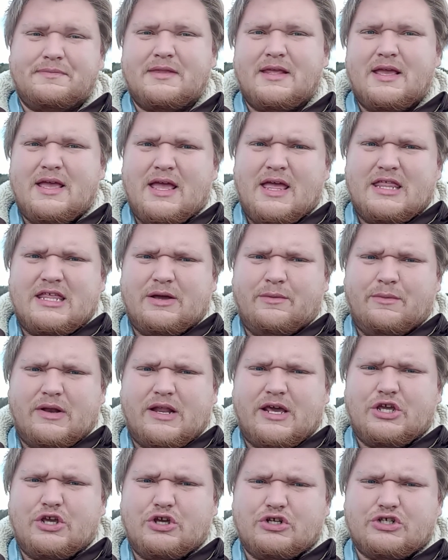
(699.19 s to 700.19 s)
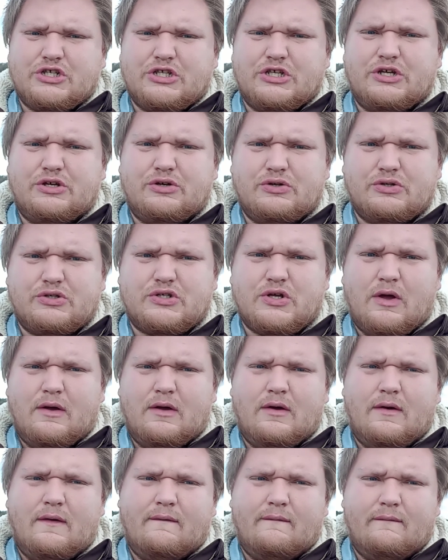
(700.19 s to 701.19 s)
than what I usually use
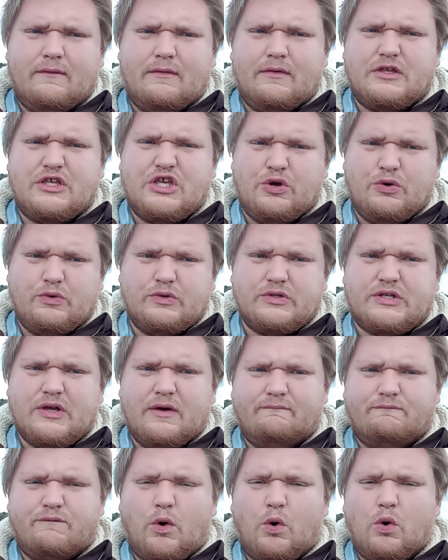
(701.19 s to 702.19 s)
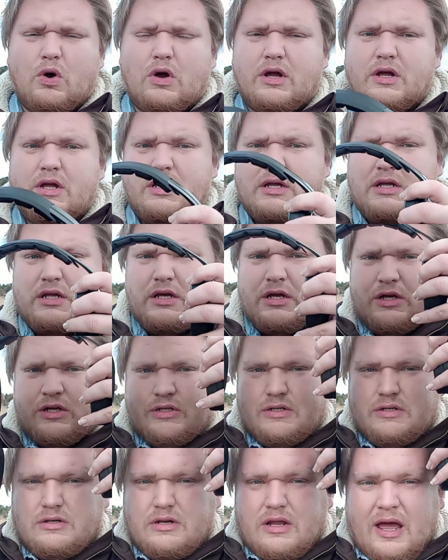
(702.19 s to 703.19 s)
use for
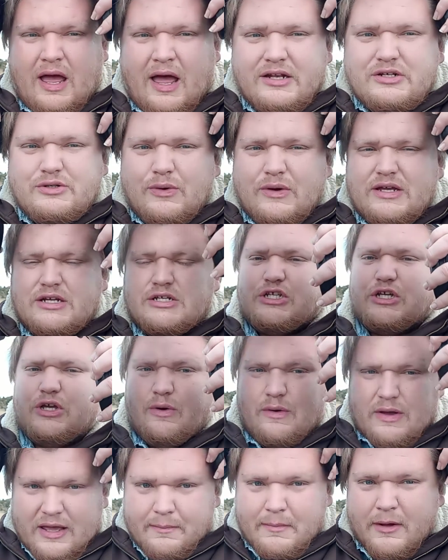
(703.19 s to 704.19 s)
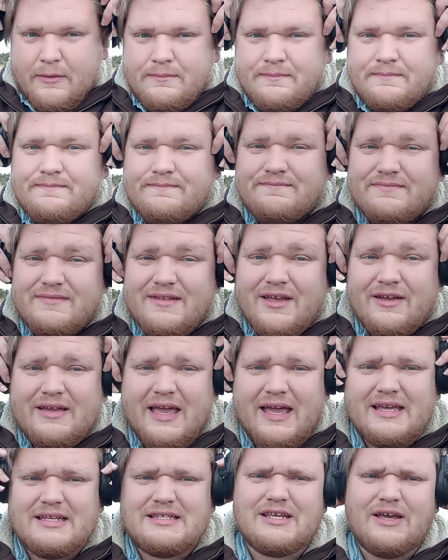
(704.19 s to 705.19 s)
uh, 22 ammo. Okay,
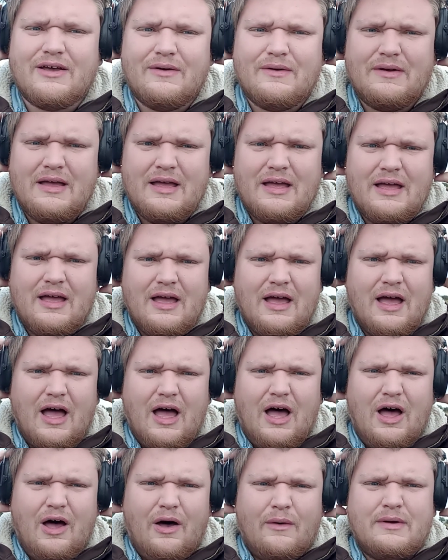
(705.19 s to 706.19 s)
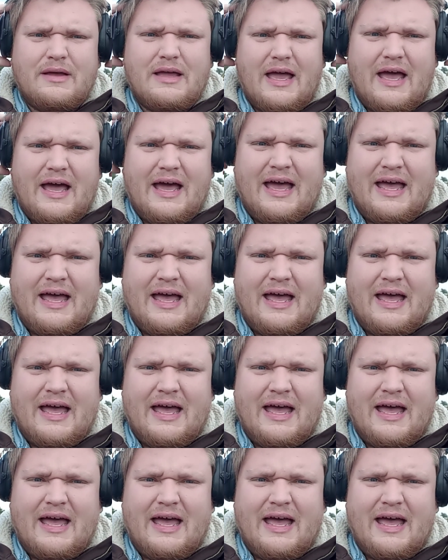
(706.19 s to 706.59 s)
so oh, and